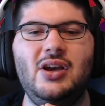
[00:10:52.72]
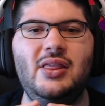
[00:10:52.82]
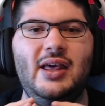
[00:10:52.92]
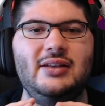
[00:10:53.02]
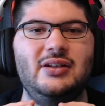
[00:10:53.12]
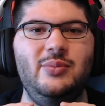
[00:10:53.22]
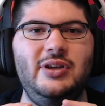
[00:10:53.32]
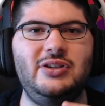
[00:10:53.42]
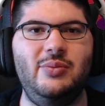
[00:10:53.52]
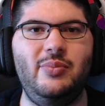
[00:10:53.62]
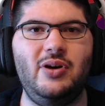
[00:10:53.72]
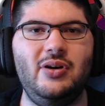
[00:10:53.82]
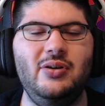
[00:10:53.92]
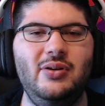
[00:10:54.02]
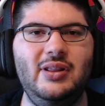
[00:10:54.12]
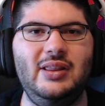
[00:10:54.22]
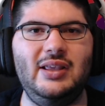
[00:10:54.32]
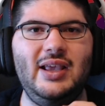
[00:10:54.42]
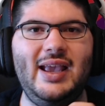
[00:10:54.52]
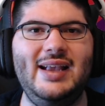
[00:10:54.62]
That is going to be tomorrow,
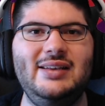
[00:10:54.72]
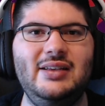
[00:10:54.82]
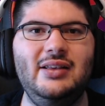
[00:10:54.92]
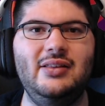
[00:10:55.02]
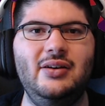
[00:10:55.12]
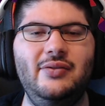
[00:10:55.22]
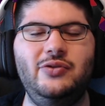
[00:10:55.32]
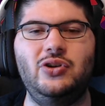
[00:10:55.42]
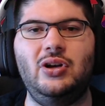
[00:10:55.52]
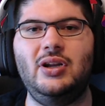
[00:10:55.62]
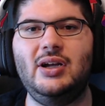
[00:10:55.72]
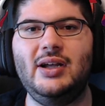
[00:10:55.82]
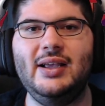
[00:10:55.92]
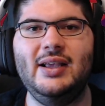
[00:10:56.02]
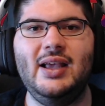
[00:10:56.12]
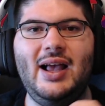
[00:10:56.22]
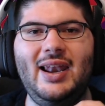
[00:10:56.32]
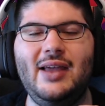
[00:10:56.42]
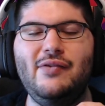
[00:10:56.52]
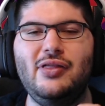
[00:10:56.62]
the 18th of July,
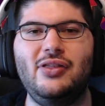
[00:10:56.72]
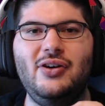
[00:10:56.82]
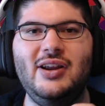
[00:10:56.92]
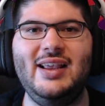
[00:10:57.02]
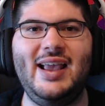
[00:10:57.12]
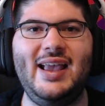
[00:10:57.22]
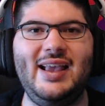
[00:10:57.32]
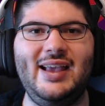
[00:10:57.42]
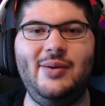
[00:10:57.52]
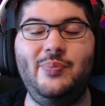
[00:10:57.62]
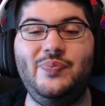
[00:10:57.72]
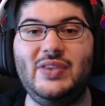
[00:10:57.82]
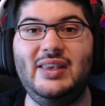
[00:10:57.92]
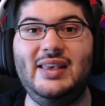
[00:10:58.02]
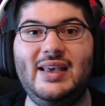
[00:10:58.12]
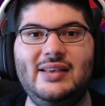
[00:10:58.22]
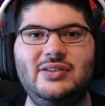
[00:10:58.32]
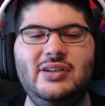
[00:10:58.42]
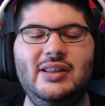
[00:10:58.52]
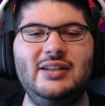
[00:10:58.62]
11:30 a.m.
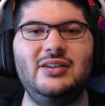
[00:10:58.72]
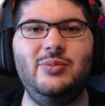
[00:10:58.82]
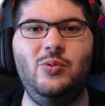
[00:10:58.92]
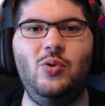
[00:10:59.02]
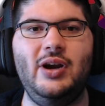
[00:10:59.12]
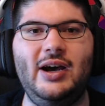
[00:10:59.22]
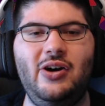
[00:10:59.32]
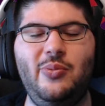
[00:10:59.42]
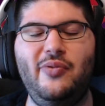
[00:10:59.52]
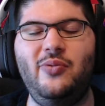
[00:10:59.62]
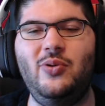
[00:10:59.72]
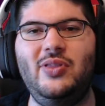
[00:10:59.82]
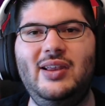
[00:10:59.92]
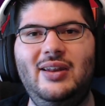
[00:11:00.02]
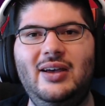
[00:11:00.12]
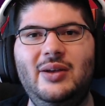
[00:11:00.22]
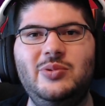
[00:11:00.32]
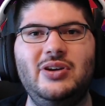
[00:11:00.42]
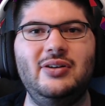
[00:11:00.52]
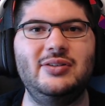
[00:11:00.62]
EST. That's going to be 1 hour before the
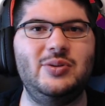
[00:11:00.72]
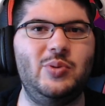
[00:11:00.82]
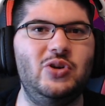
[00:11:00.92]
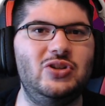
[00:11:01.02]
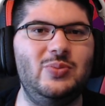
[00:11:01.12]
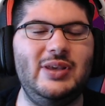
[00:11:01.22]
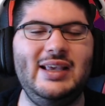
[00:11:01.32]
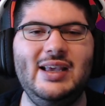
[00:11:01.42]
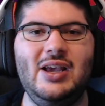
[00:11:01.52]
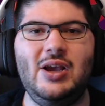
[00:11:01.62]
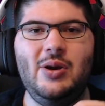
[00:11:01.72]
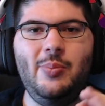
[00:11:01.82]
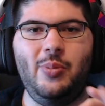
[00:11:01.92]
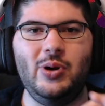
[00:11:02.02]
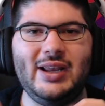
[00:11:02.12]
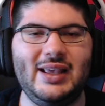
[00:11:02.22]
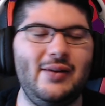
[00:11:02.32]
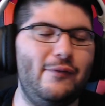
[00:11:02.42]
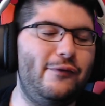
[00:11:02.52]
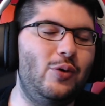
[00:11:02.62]
lineups are supposed to be put in
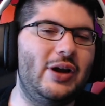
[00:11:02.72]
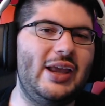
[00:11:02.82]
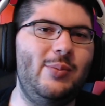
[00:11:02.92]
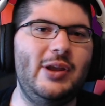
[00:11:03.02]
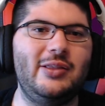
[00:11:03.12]
for Game Week